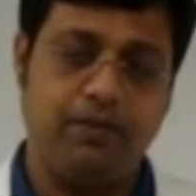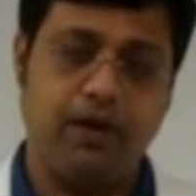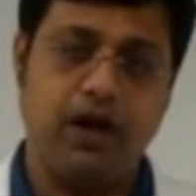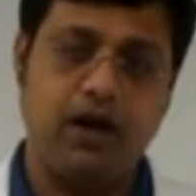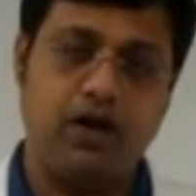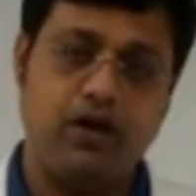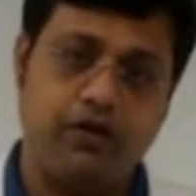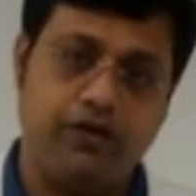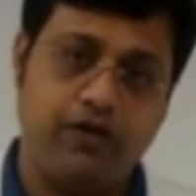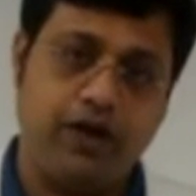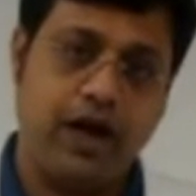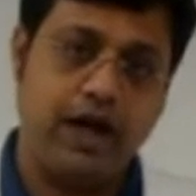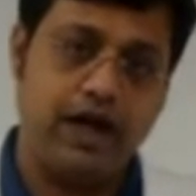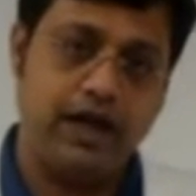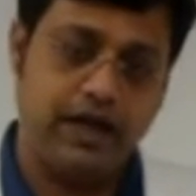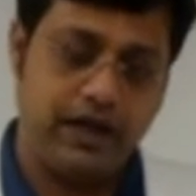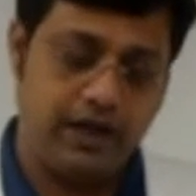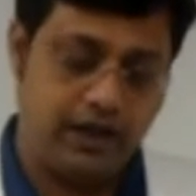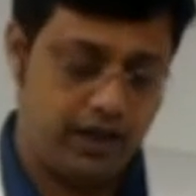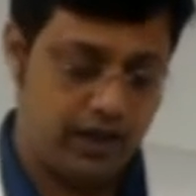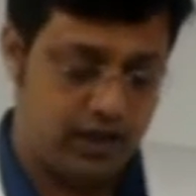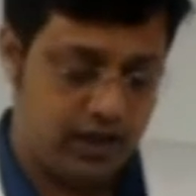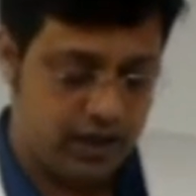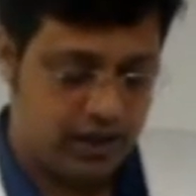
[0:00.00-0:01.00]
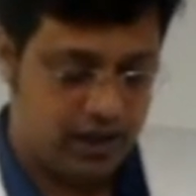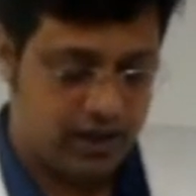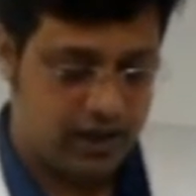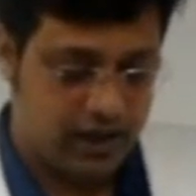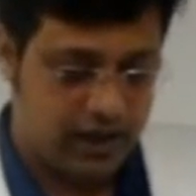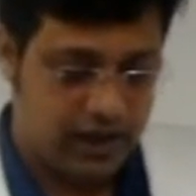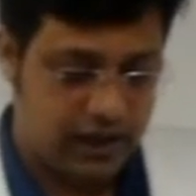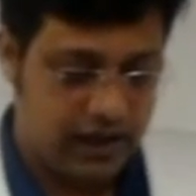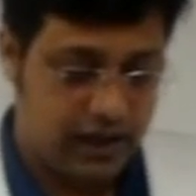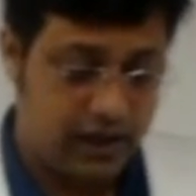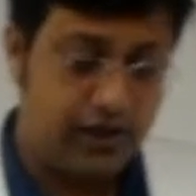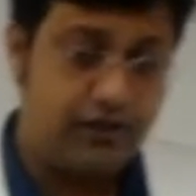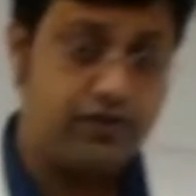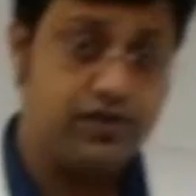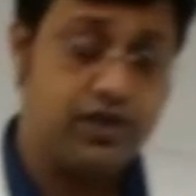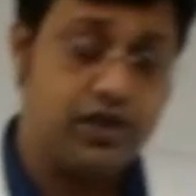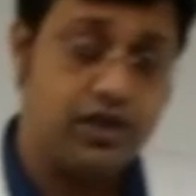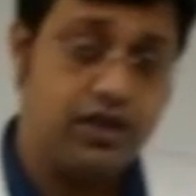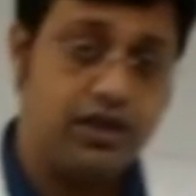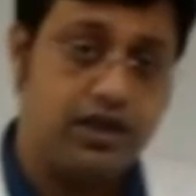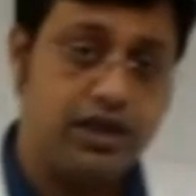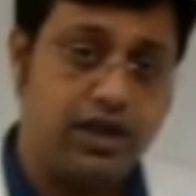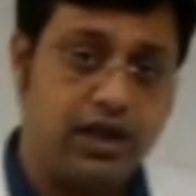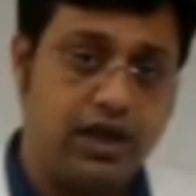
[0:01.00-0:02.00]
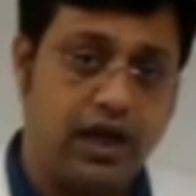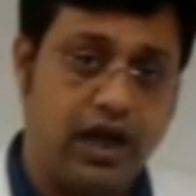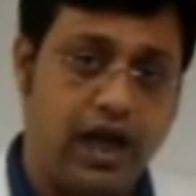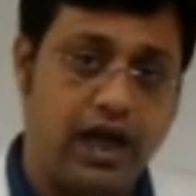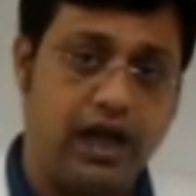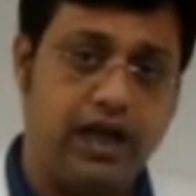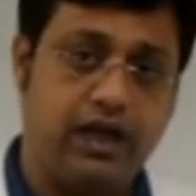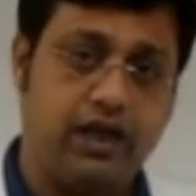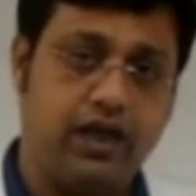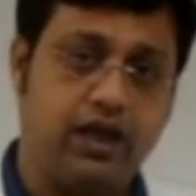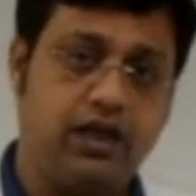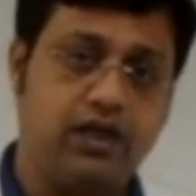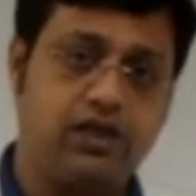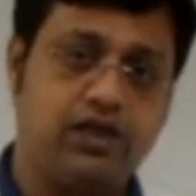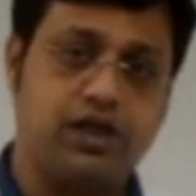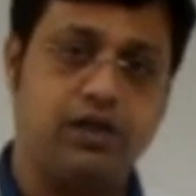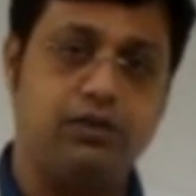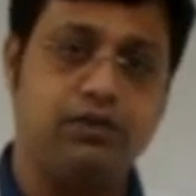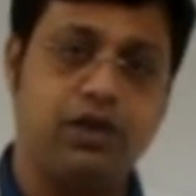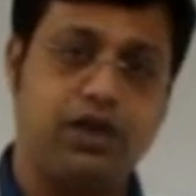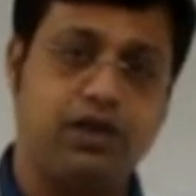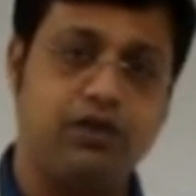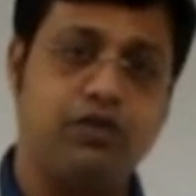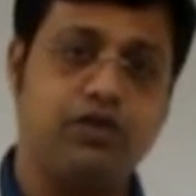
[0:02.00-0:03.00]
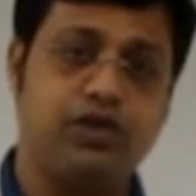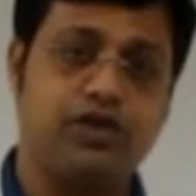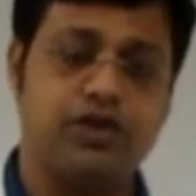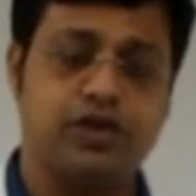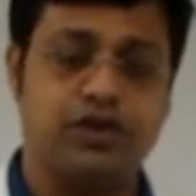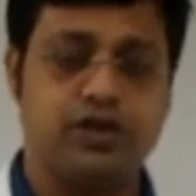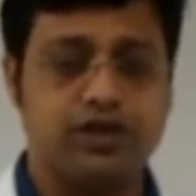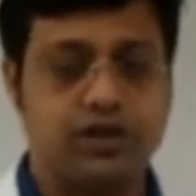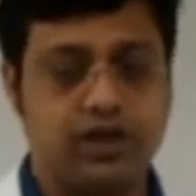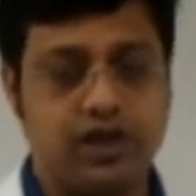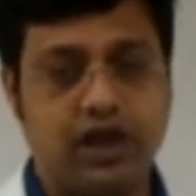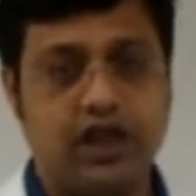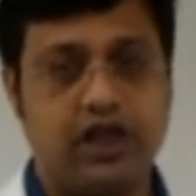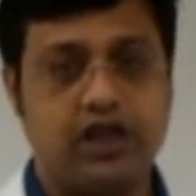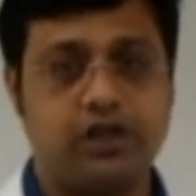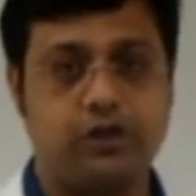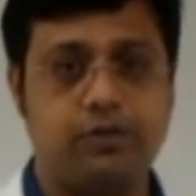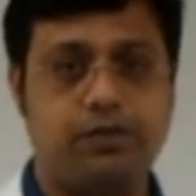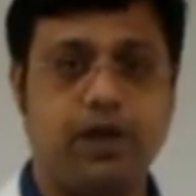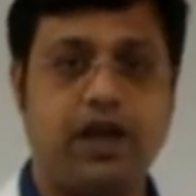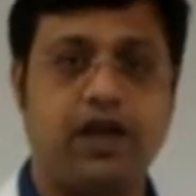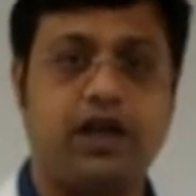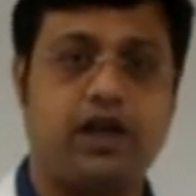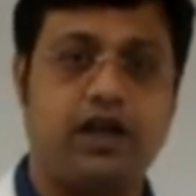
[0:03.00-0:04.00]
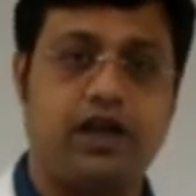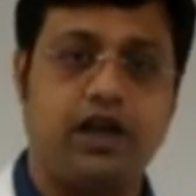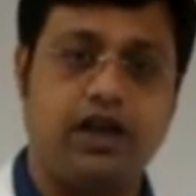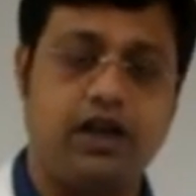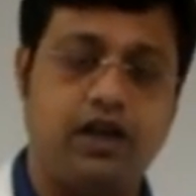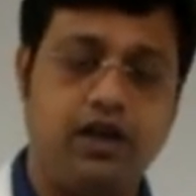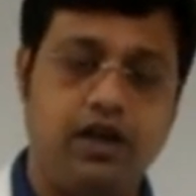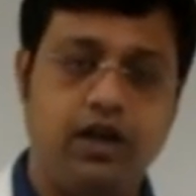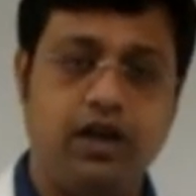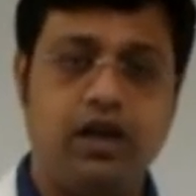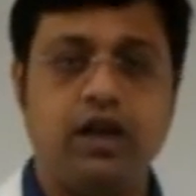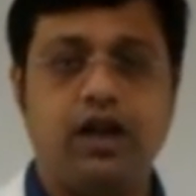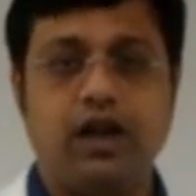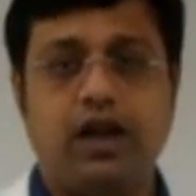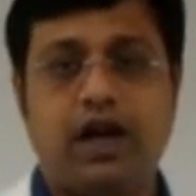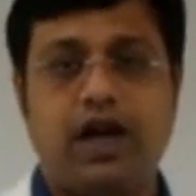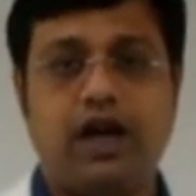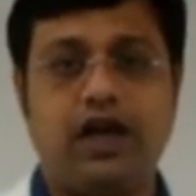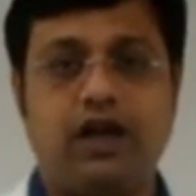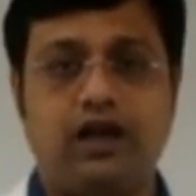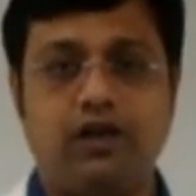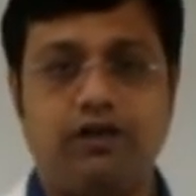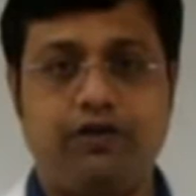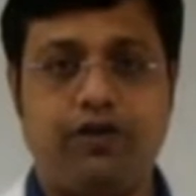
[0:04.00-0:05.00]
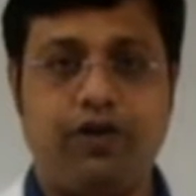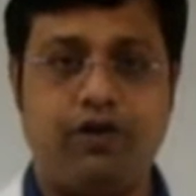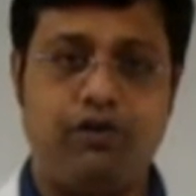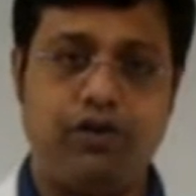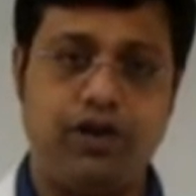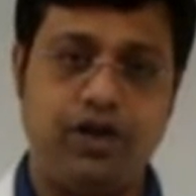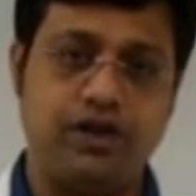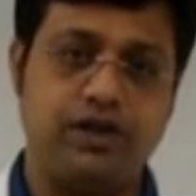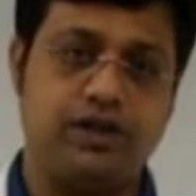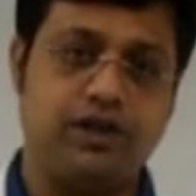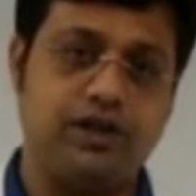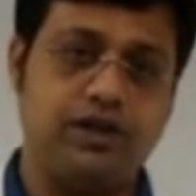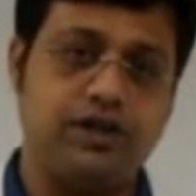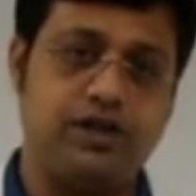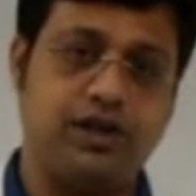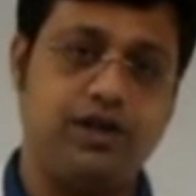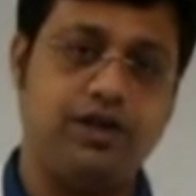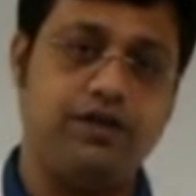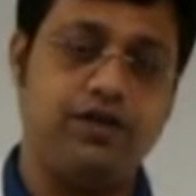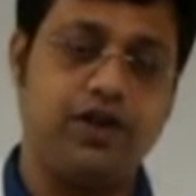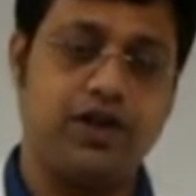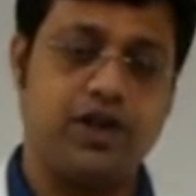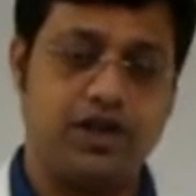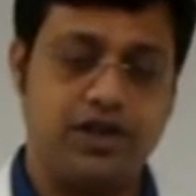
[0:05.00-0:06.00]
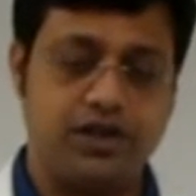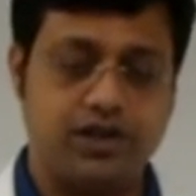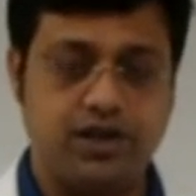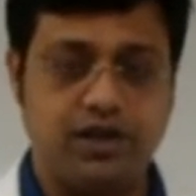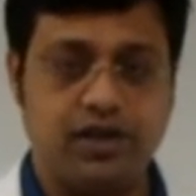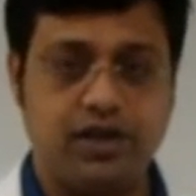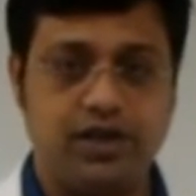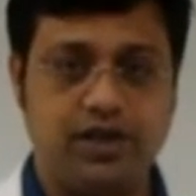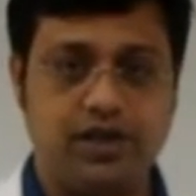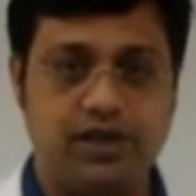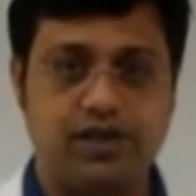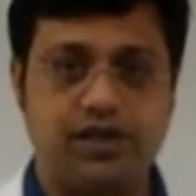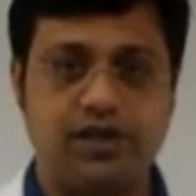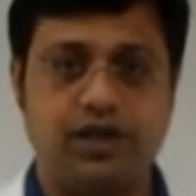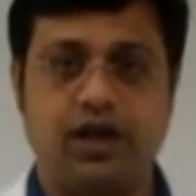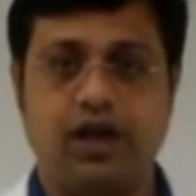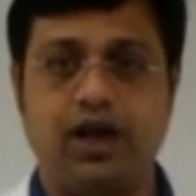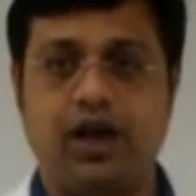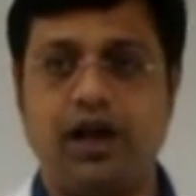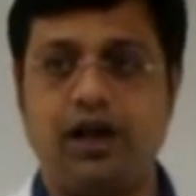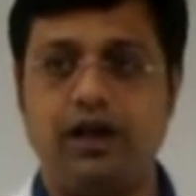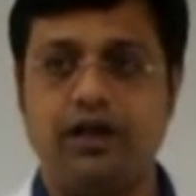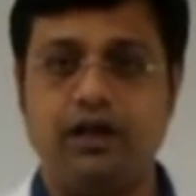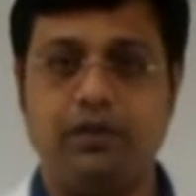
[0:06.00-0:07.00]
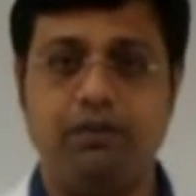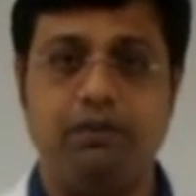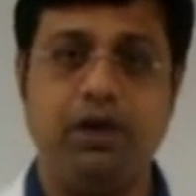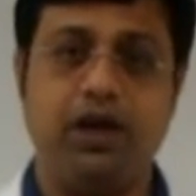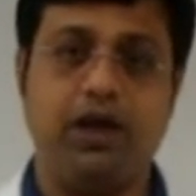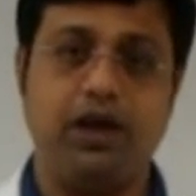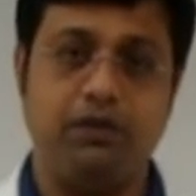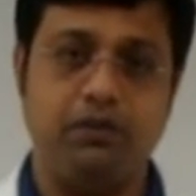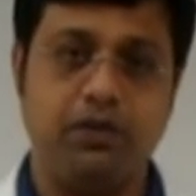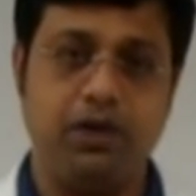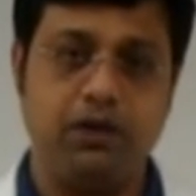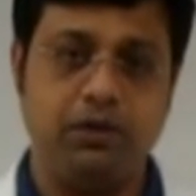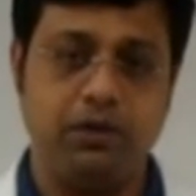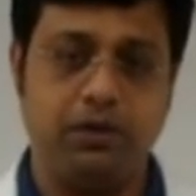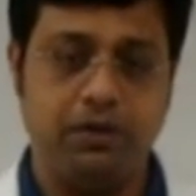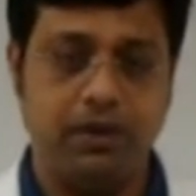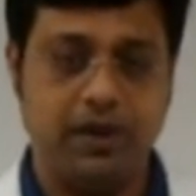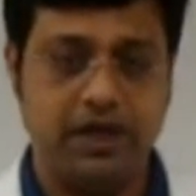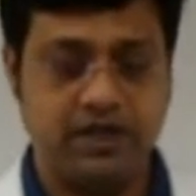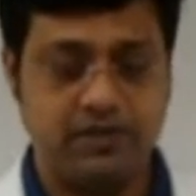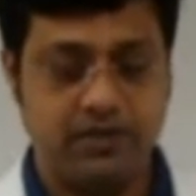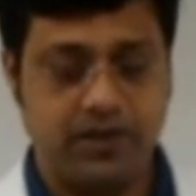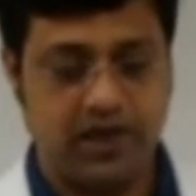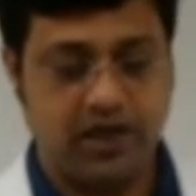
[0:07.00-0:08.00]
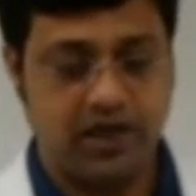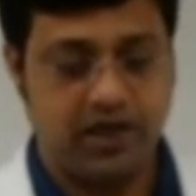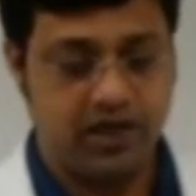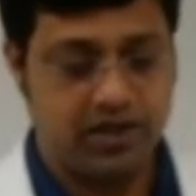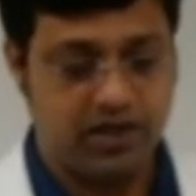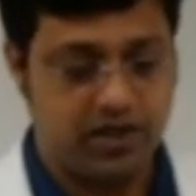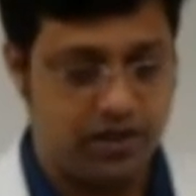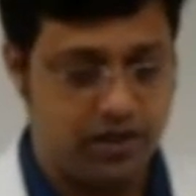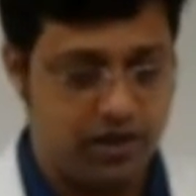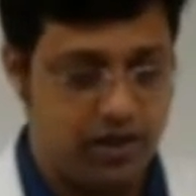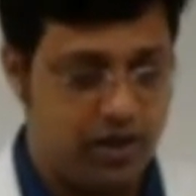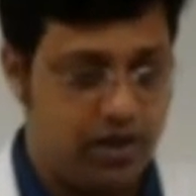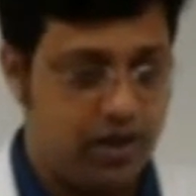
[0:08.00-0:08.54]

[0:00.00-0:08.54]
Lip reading: part of IT, and I have seen that ITIL is something which is expected. ITIL Foundation certification is the bare minimum expectation.